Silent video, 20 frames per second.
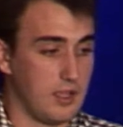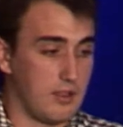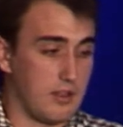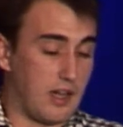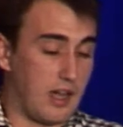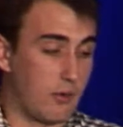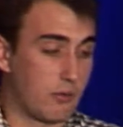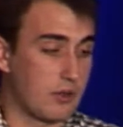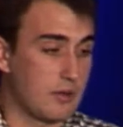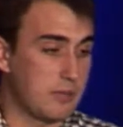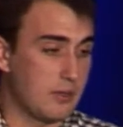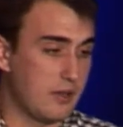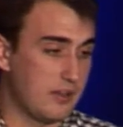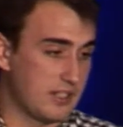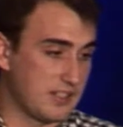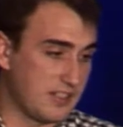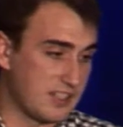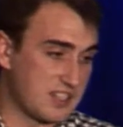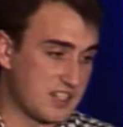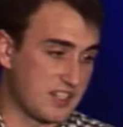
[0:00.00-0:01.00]
And we
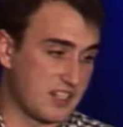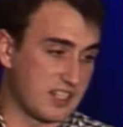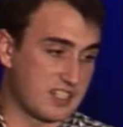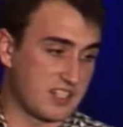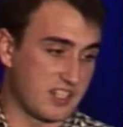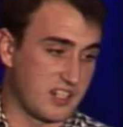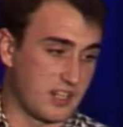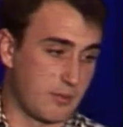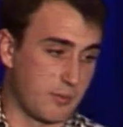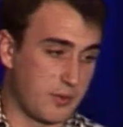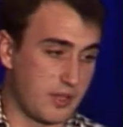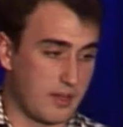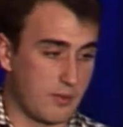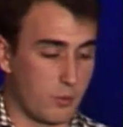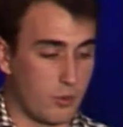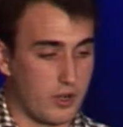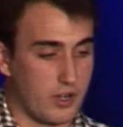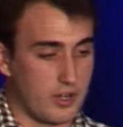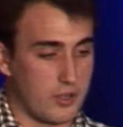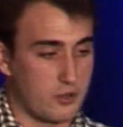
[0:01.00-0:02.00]
implemented this in Xen and
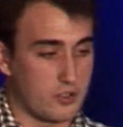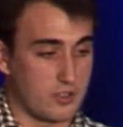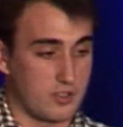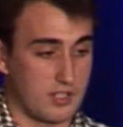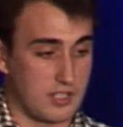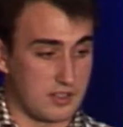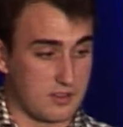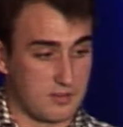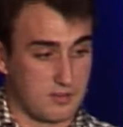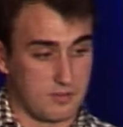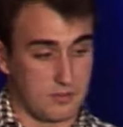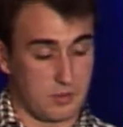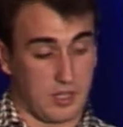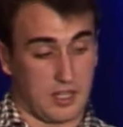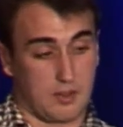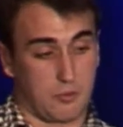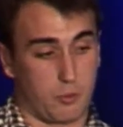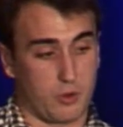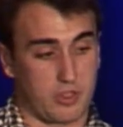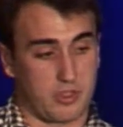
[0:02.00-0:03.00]
VMware
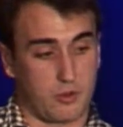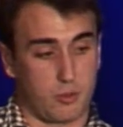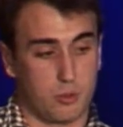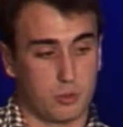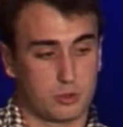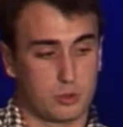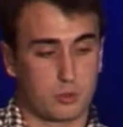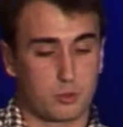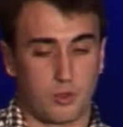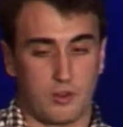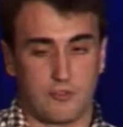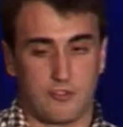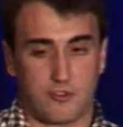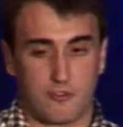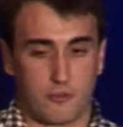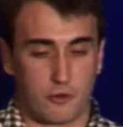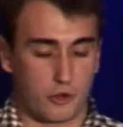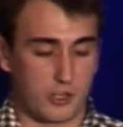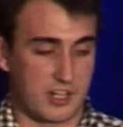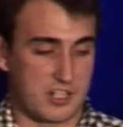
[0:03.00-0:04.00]
with Ubuntu
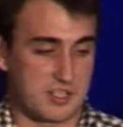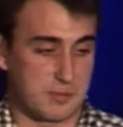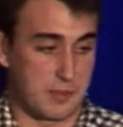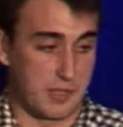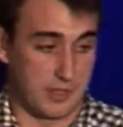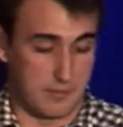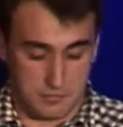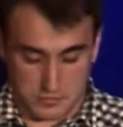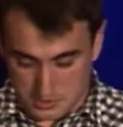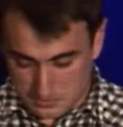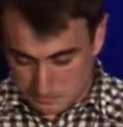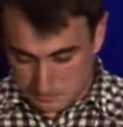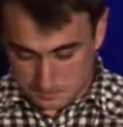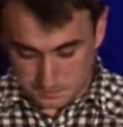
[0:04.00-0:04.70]
12.04 guest VMs.